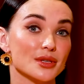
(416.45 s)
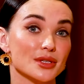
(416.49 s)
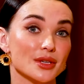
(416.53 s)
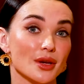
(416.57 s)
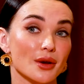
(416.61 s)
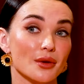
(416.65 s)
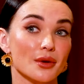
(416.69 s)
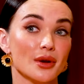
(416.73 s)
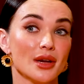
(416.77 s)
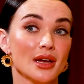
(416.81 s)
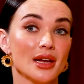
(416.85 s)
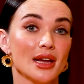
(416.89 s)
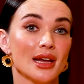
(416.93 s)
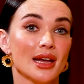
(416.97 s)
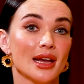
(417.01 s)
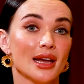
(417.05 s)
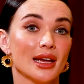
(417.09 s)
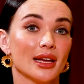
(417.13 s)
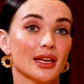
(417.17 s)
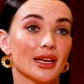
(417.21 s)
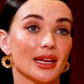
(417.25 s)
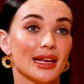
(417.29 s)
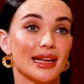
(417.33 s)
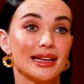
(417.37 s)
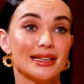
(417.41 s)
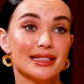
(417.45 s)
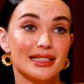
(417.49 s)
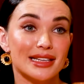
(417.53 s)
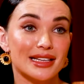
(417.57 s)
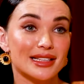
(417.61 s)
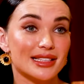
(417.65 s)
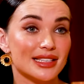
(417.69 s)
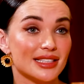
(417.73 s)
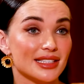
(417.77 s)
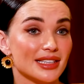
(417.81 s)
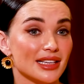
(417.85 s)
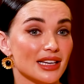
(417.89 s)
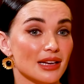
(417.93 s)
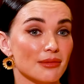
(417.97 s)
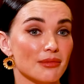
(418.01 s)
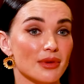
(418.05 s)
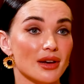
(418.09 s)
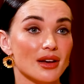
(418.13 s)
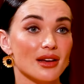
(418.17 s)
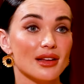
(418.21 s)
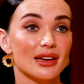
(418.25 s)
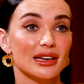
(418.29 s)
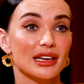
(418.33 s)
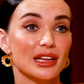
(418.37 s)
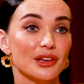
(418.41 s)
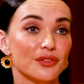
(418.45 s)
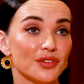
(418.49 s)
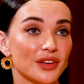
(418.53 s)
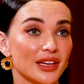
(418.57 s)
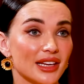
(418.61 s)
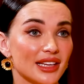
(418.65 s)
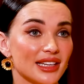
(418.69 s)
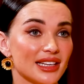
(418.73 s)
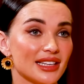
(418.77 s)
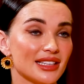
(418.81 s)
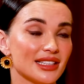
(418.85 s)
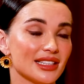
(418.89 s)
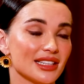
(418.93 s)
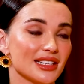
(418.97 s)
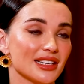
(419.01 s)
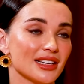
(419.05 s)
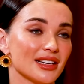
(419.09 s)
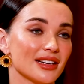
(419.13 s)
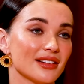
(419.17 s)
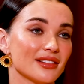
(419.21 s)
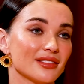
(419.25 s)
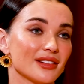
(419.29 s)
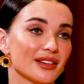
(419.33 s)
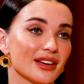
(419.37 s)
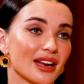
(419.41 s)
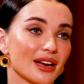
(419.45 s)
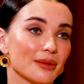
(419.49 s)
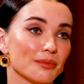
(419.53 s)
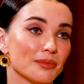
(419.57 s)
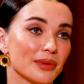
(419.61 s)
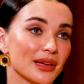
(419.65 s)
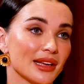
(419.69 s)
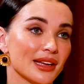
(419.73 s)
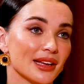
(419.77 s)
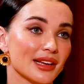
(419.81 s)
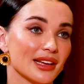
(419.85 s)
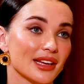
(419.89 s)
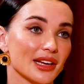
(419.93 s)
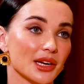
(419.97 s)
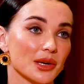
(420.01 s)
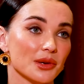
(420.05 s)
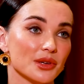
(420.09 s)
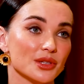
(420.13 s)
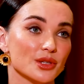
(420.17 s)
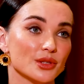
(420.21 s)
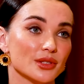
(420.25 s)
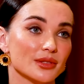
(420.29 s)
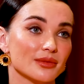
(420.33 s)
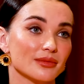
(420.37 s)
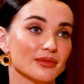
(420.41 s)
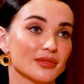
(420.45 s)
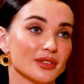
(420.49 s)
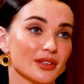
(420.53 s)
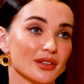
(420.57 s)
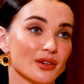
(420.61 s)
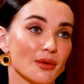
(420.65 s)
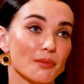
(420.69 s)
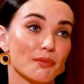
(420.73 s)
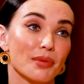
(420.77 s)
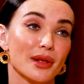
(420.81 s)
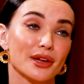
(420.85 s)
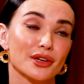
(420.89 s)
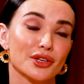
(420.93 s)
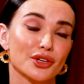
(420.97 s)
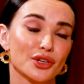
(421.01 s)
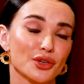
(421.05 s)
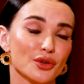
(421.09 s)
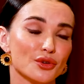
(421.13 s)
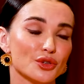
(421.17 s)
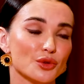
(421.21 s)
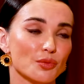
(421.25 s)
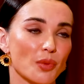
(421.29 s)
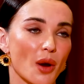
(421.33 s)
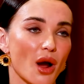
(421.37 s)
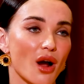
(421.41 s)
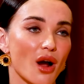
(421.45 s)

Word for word: So Indian cinema, living in India and, and being here has, you know, played a huge